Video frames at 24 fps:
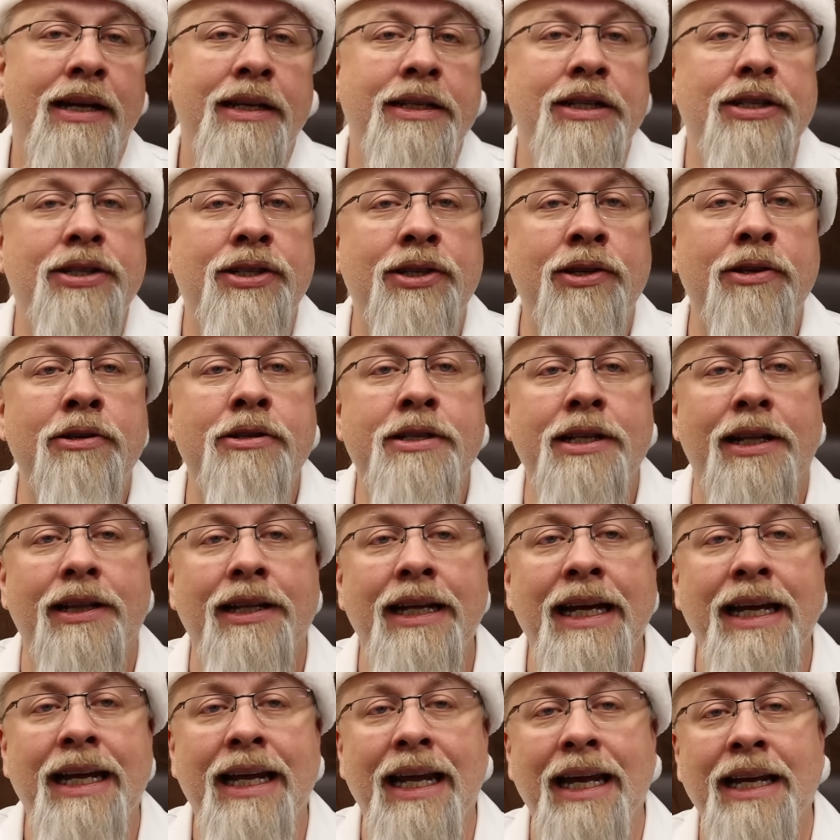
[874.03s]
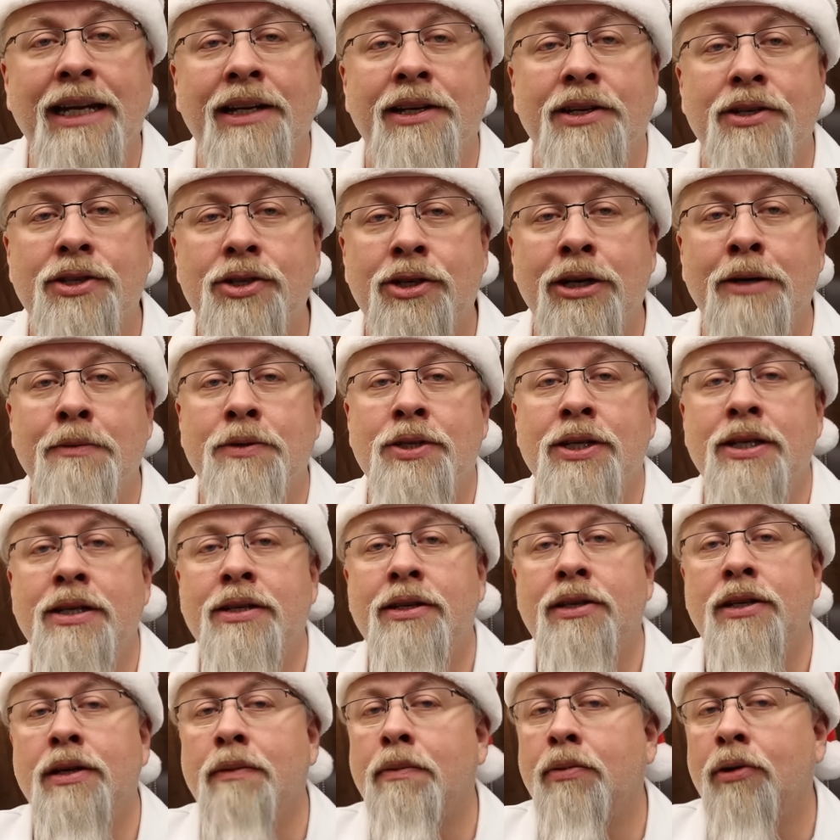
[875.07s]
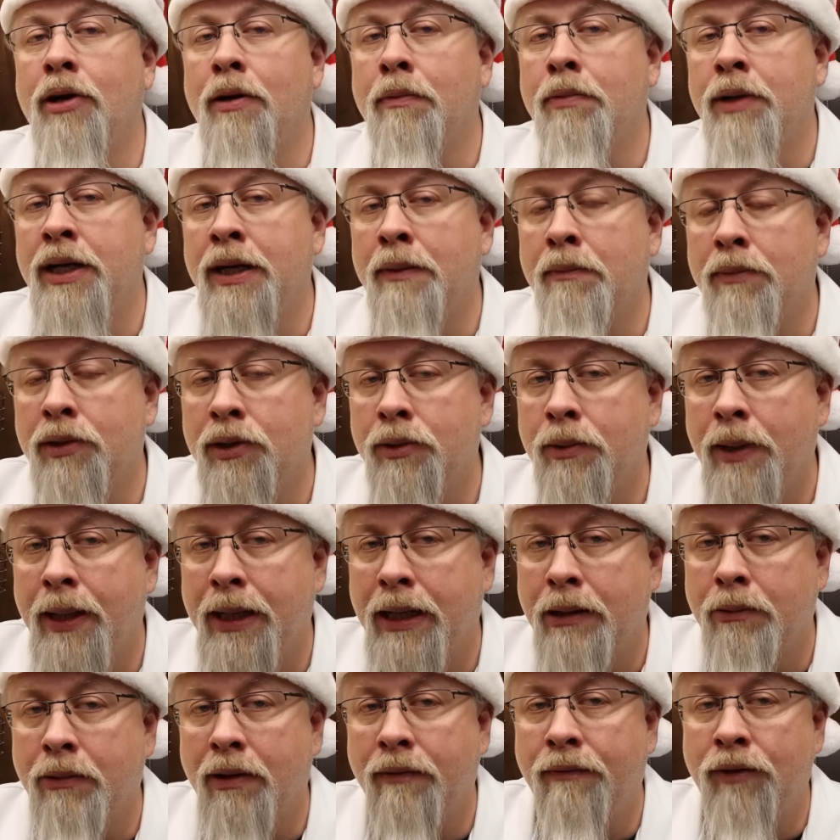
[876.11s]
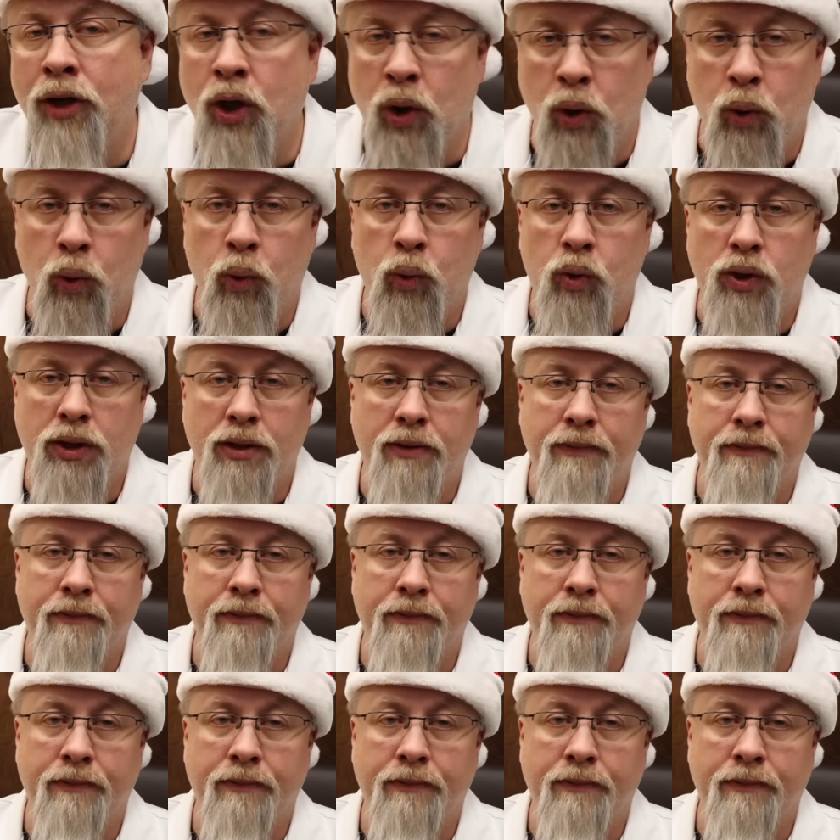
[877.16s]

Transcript: just use the link in the description to the appropriate Bluetti reviews.